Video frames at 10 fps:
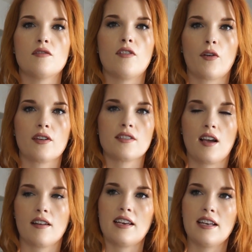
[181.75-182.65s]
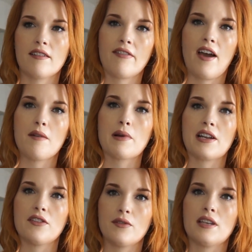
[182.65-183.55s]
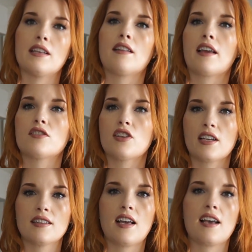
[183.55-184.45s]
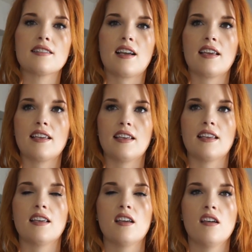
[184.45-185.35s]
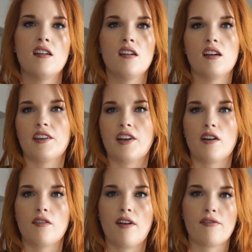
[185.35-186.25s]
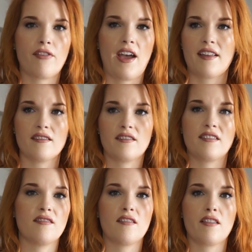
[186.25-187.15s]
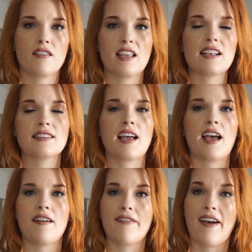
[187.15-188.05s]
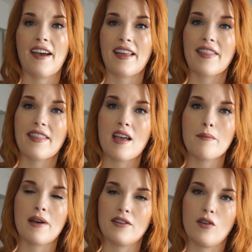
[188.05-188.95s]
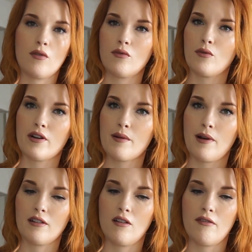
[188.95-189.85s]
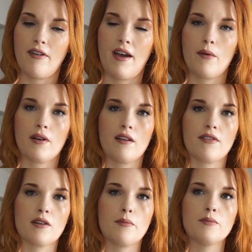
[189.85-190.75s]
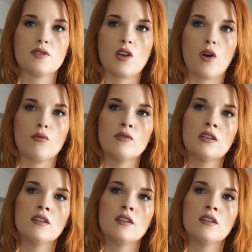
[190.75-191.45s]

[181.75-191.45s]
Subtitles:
focus on eating fat, but I do eat like chicken thighs. I eat, fat, things that have fat in them. I don't worry about low fat, whatever. So